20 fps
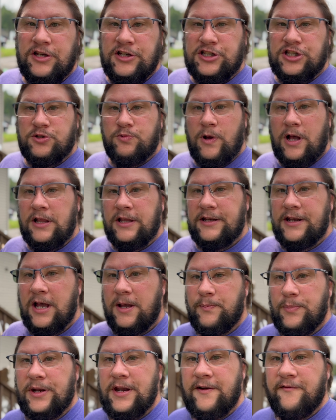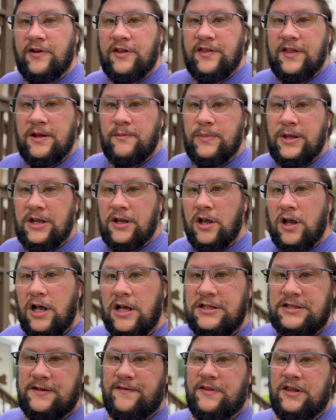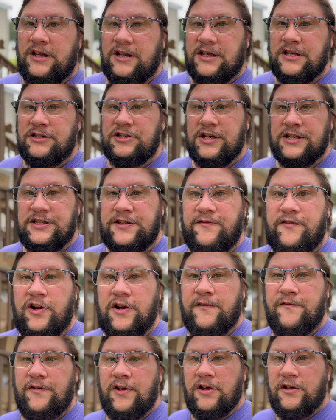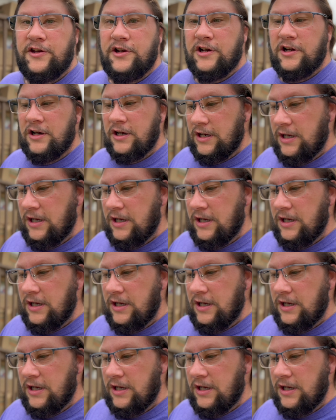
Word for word: swelling up and everything because of the congestive heart failure.